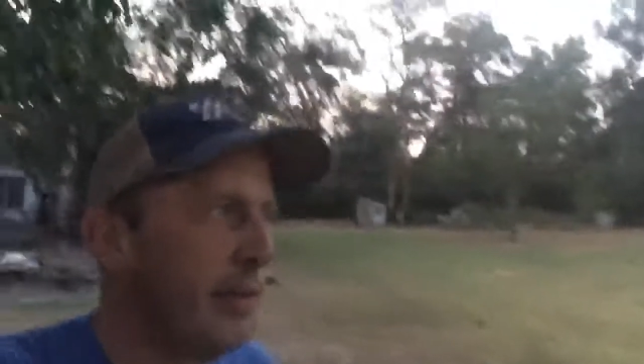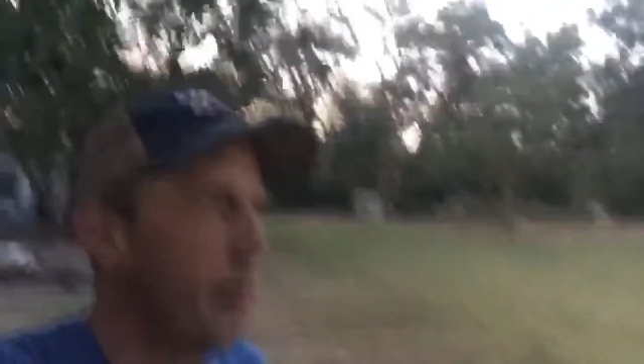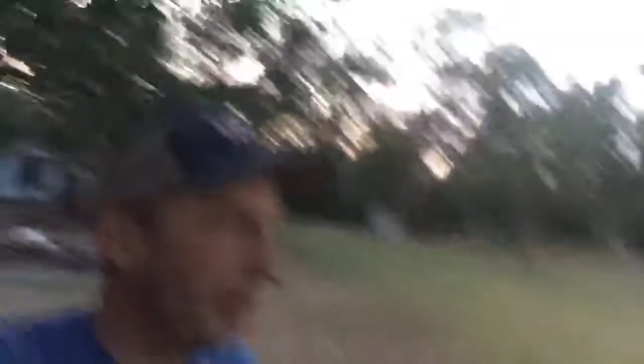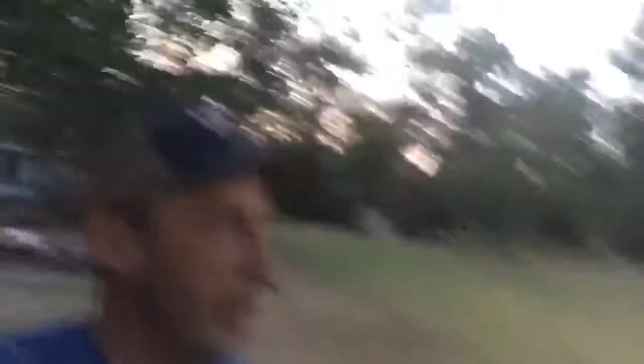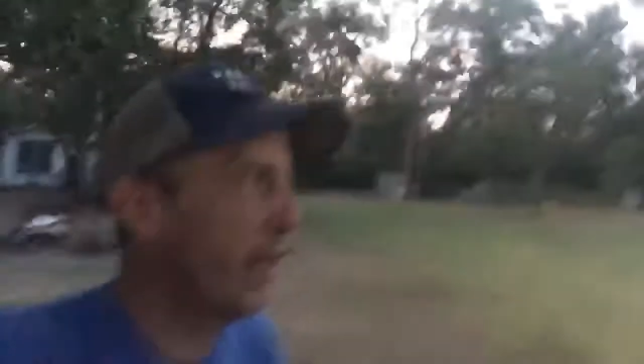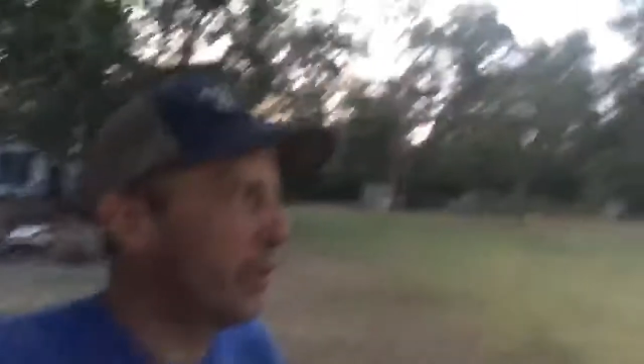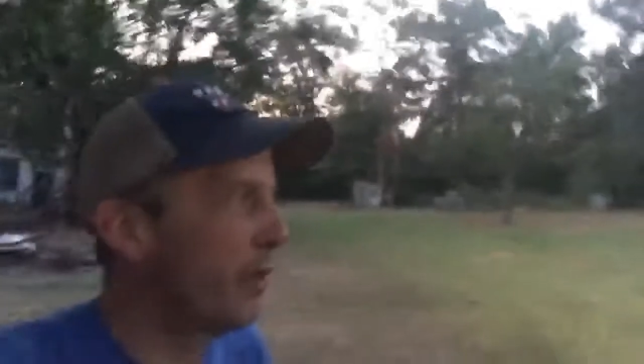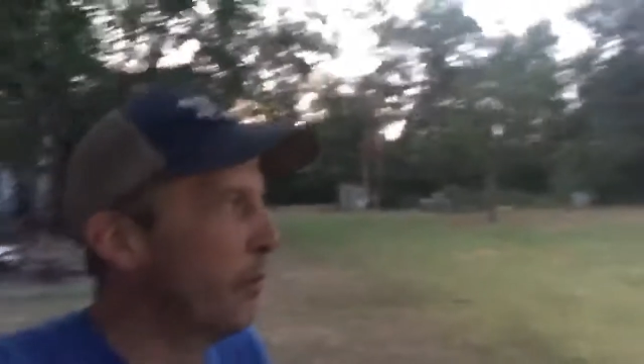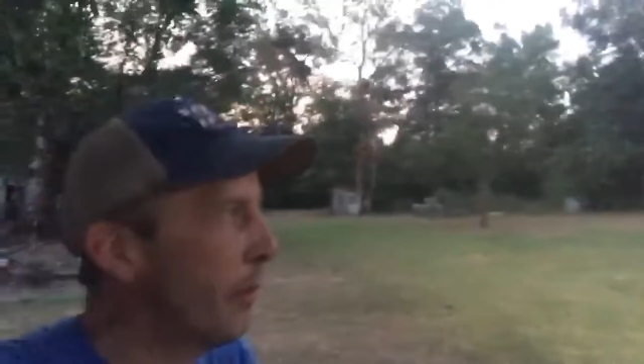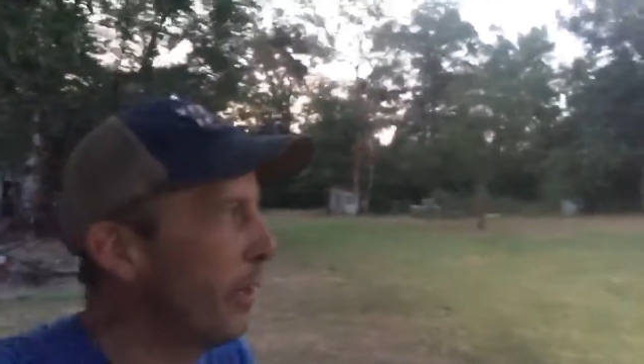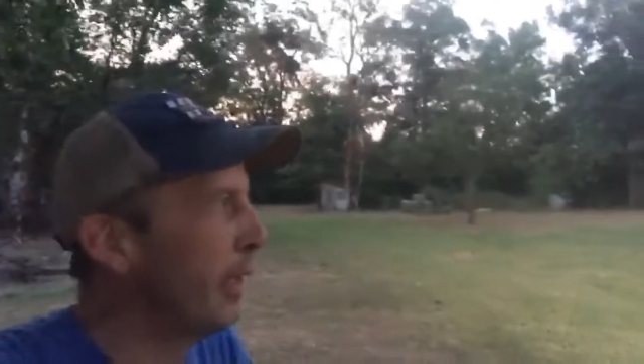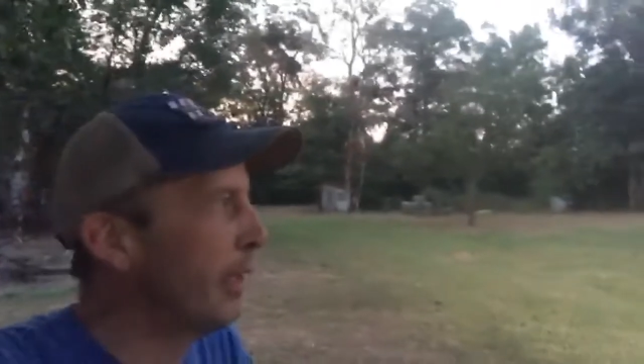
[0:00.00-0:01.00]
May not
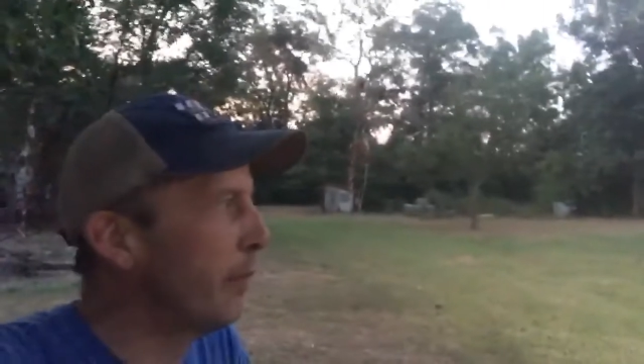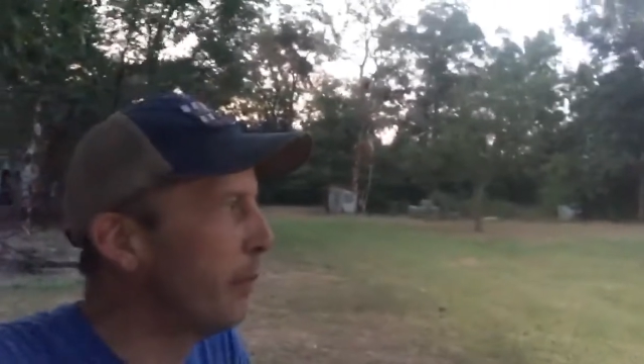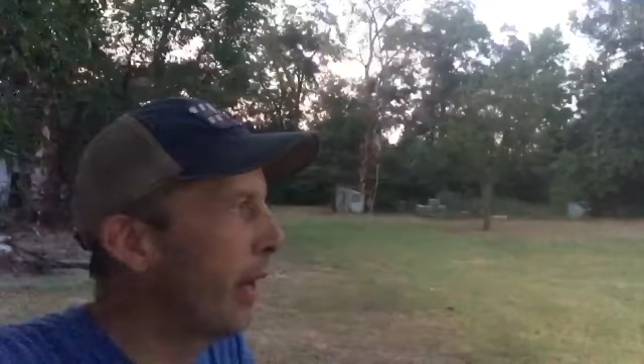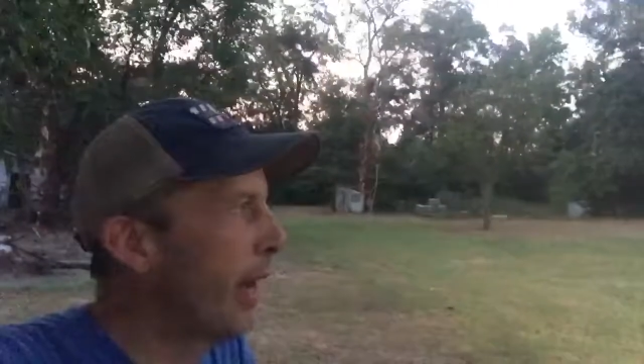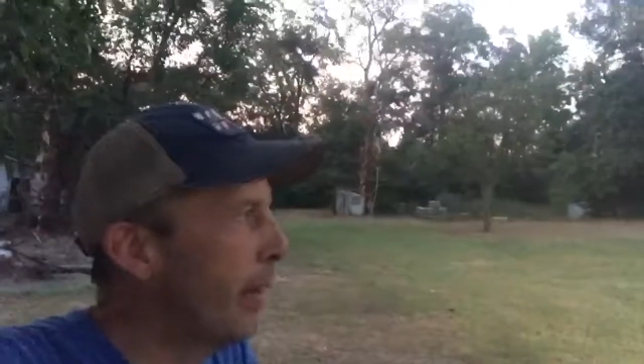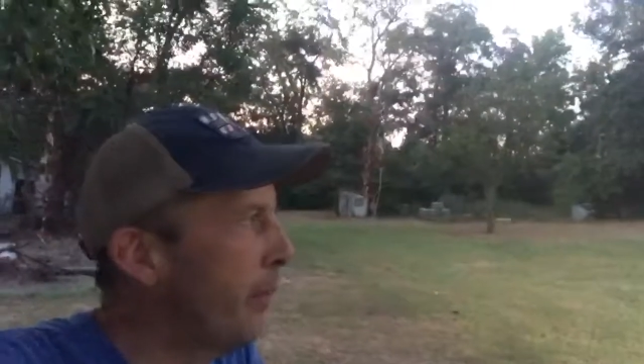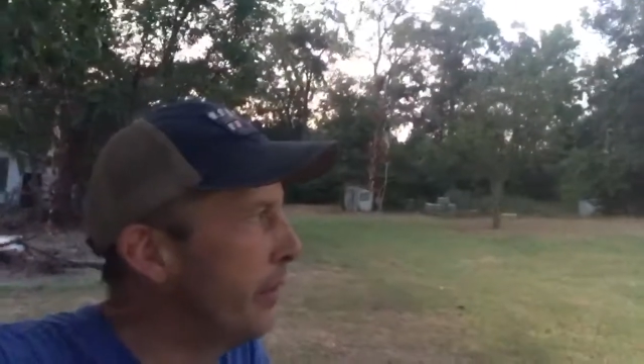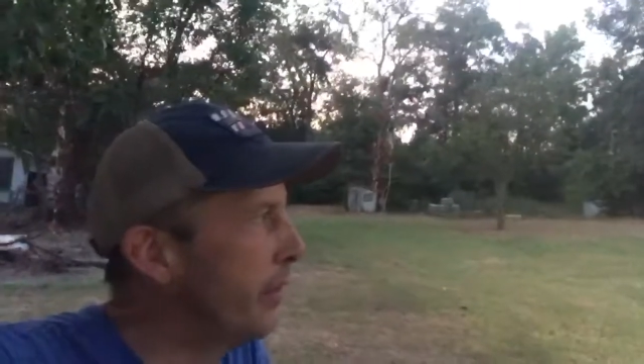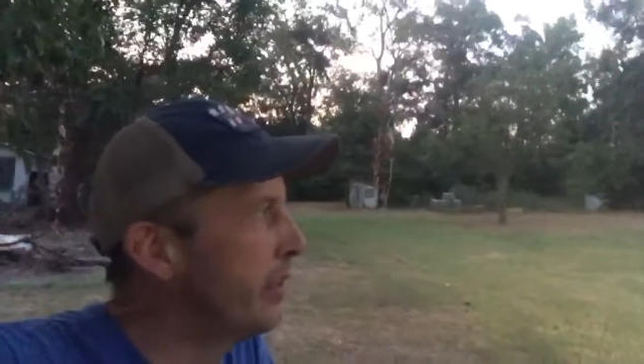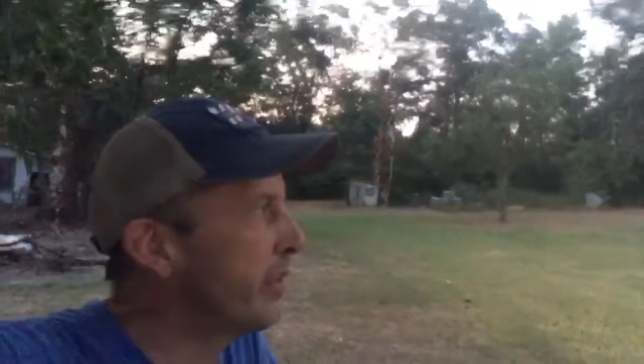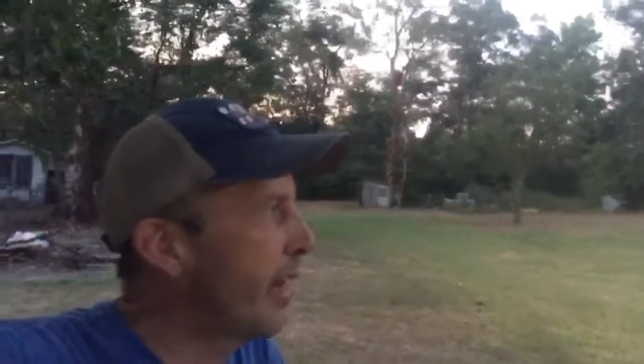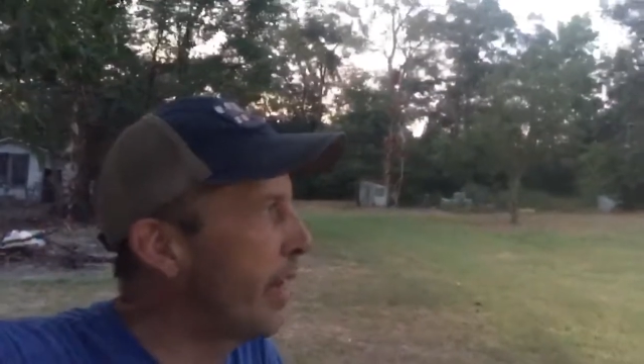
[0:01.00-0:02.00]
completely apply, but it
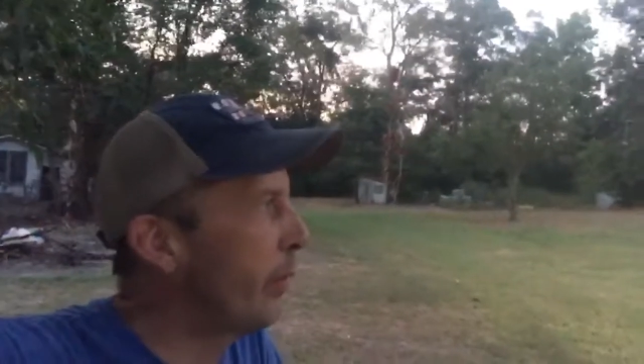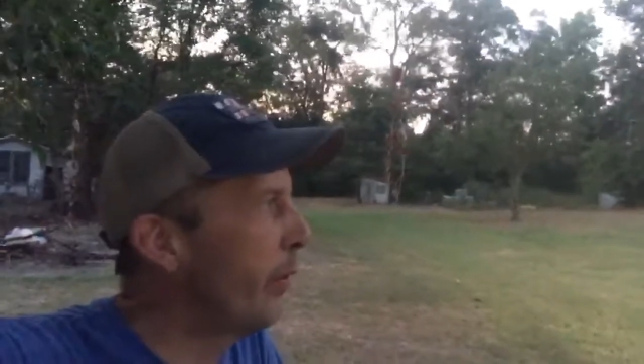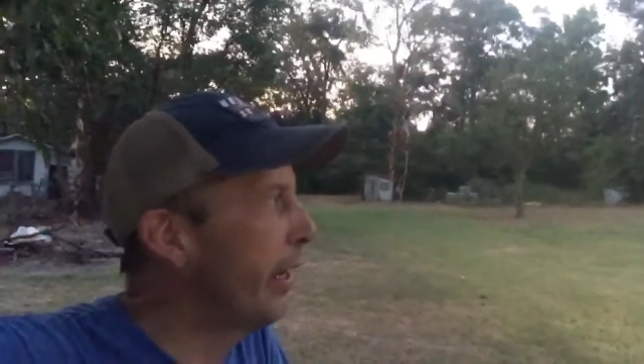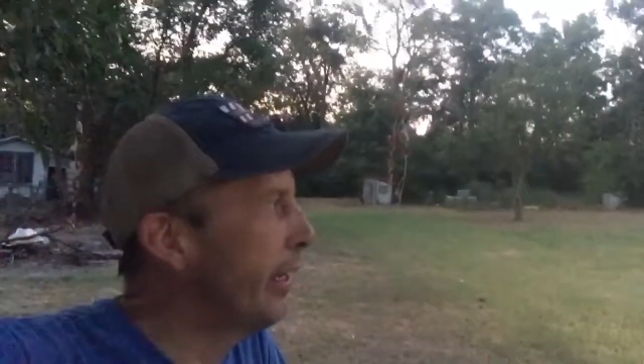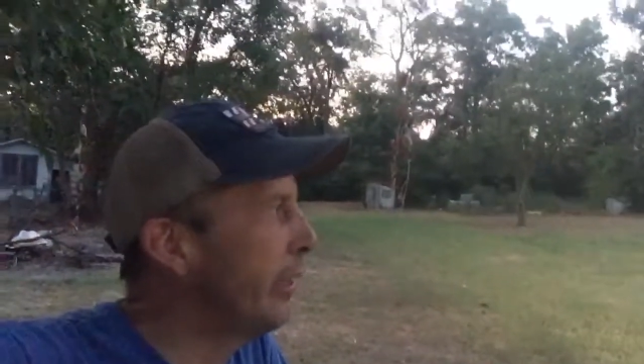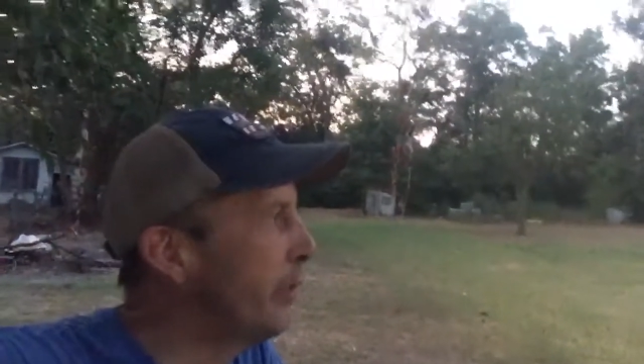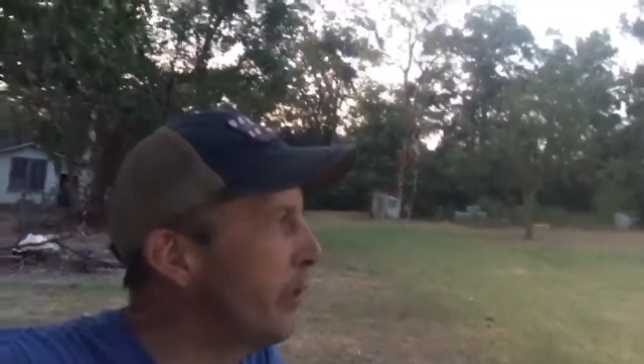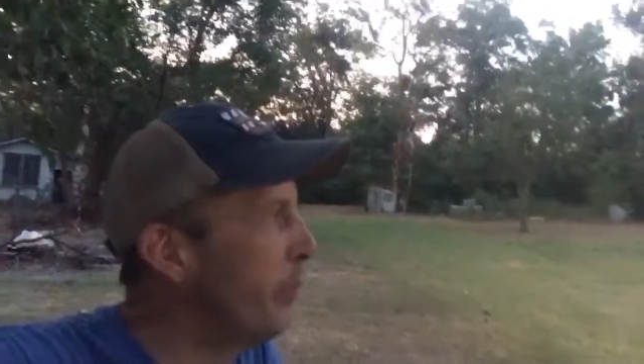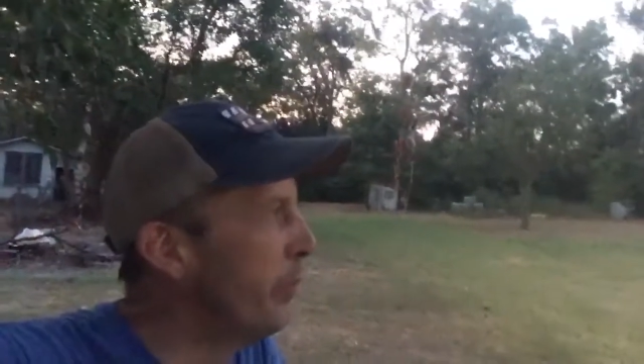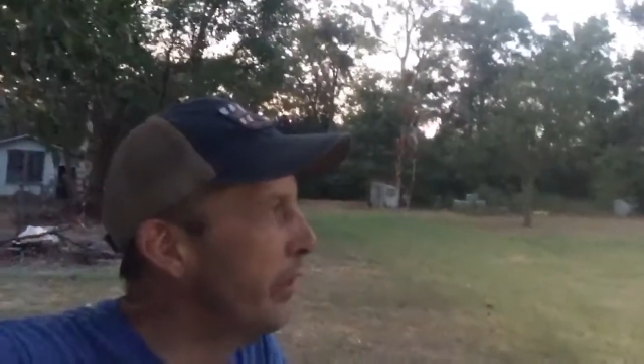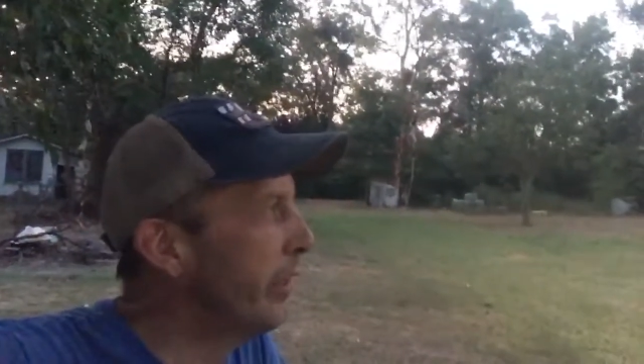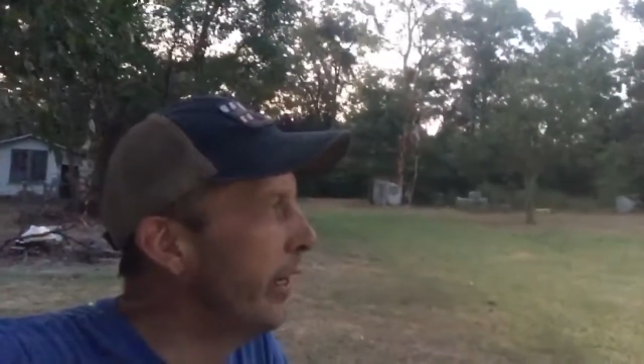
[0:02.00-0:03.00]
just kind of related to me
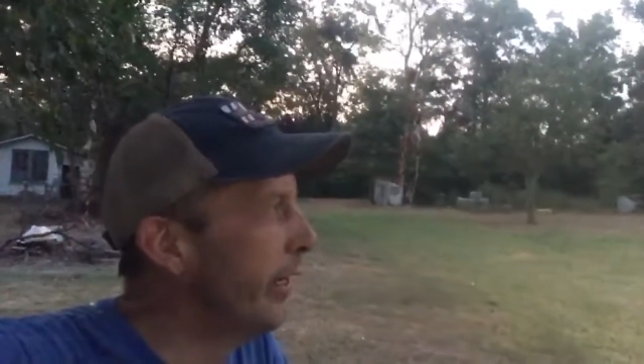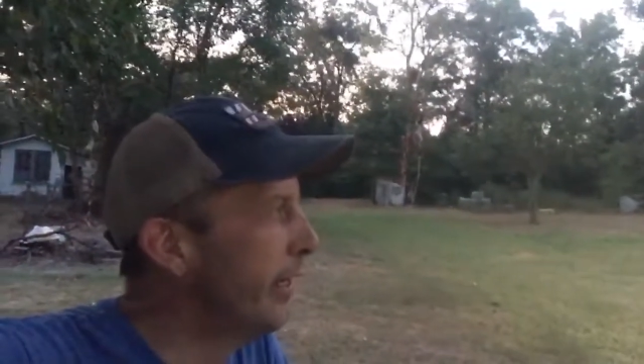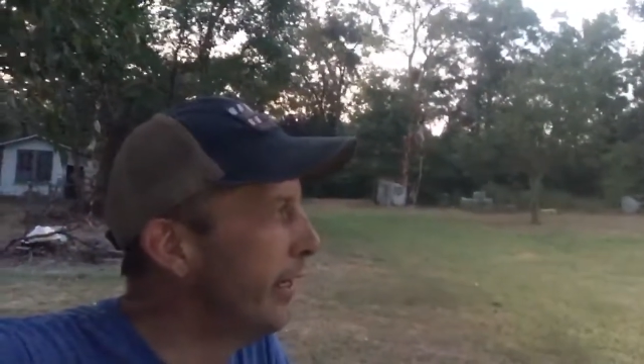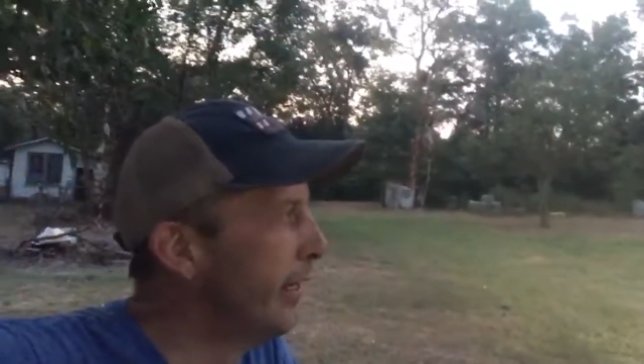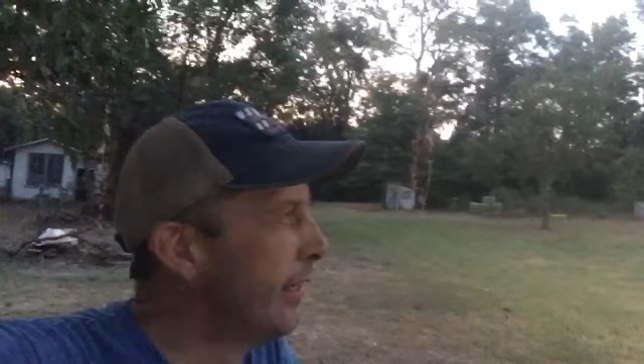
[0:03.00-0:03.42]
today.